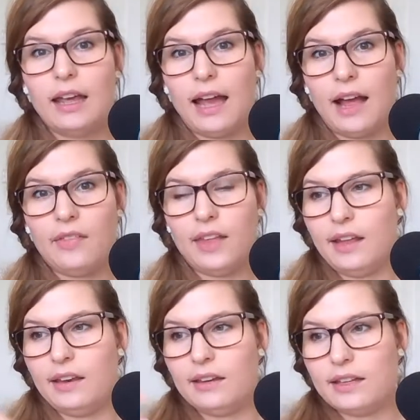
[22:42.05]
and
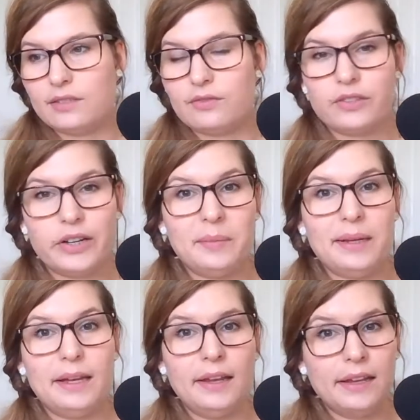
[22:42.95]
then there's a
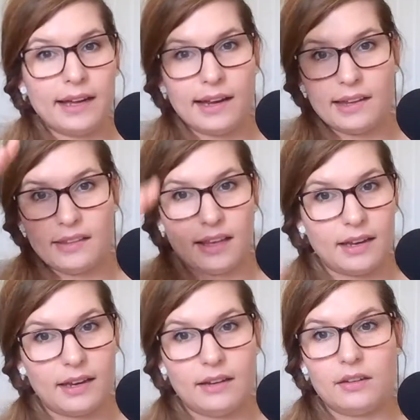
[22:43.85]
freebie, and
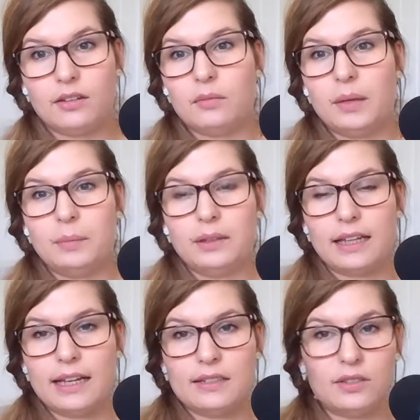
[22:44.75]
then people
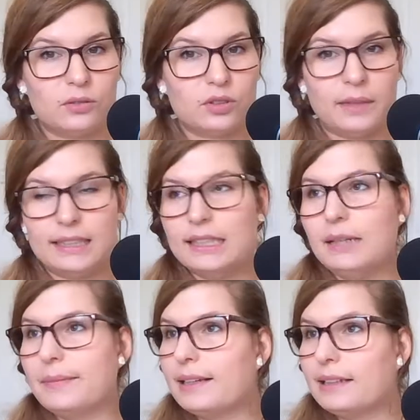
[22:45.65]
get into your automated
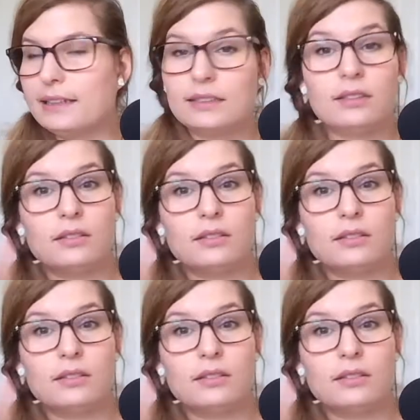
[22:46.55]
email list,